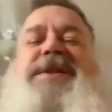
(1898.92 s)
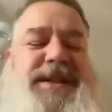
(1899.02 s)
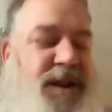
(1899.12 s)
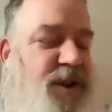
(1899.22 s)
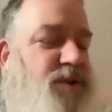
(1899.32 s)
are
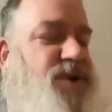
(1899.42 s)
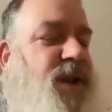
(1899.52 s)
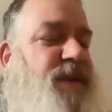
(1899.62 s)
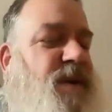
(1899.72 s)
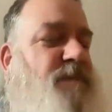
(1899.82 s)
things that
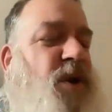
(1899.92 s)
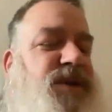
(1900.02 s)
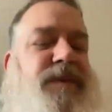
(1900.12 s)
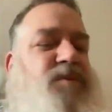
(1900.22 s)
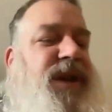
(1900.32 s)
usually
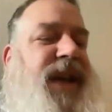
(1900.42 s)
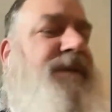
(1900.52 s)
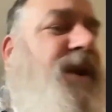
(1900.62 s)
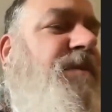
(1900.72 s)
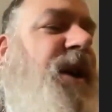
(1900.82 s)
most of them were
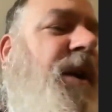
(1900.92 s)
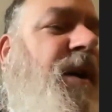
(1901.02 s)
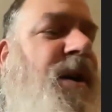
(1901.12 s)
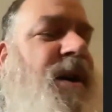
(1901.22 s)
given to me.